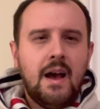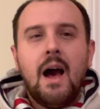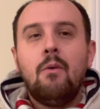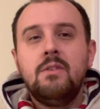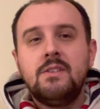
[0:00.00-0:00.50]

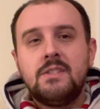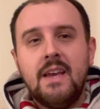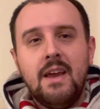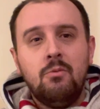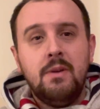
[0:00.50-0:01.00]
I wouldn't
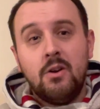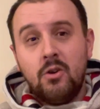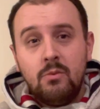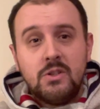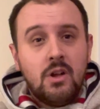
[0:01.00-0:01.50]
say it would be a
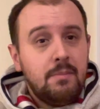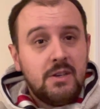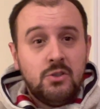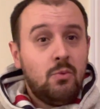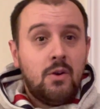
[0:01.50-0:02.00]
good result
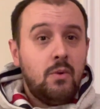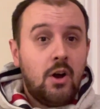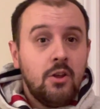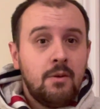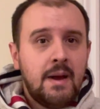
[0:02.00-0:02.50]
because you want to win
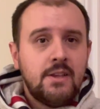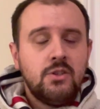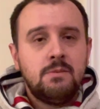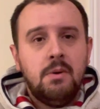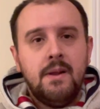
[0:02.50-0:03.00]
all your
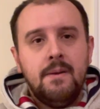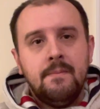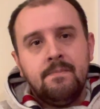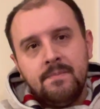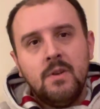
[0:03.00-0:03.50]
matches, but
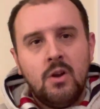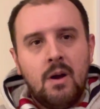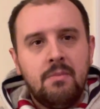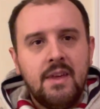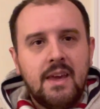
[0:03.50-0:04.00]

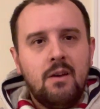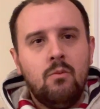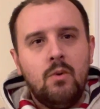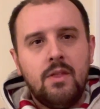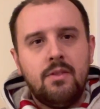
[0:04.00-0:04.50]
I'm thinking
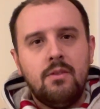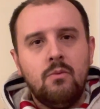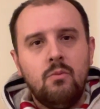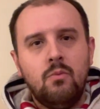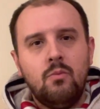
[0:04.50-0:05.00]
with
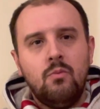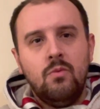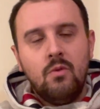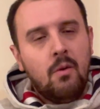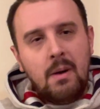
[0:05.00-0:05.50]

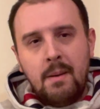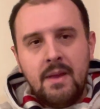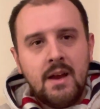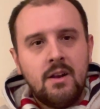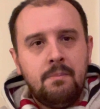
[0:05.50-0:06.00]

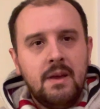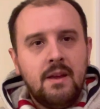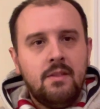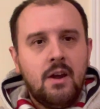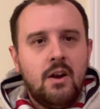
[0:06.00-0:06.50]
Aubameyang not
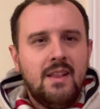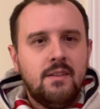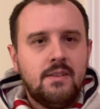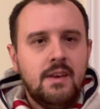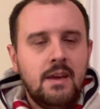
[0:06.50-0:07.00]
being there and the
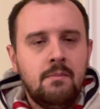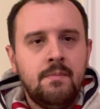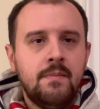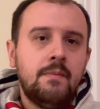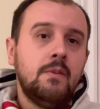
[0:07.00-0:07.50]
team
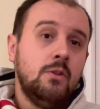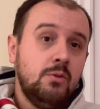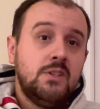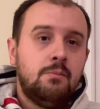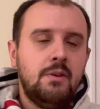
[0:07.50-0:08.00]

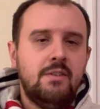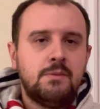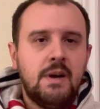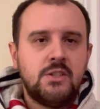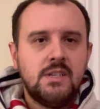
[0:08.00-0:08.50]
losing the previous
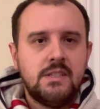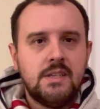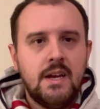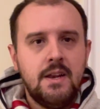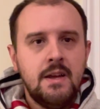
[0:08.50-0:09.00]
match, as I
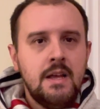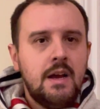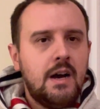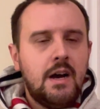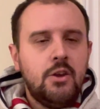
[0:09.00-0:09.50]
said,
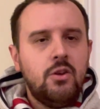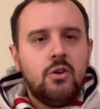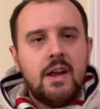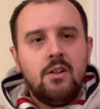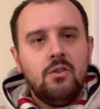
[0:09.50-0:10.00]
you
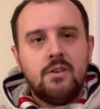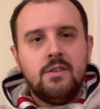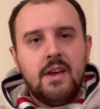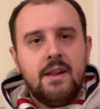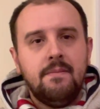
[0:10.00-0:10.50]
kind of look to
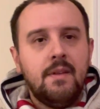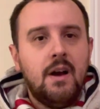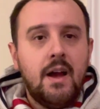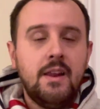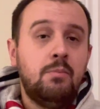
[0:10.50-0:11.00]
get
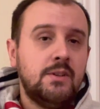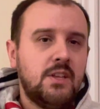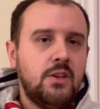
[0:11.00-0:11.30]
any points that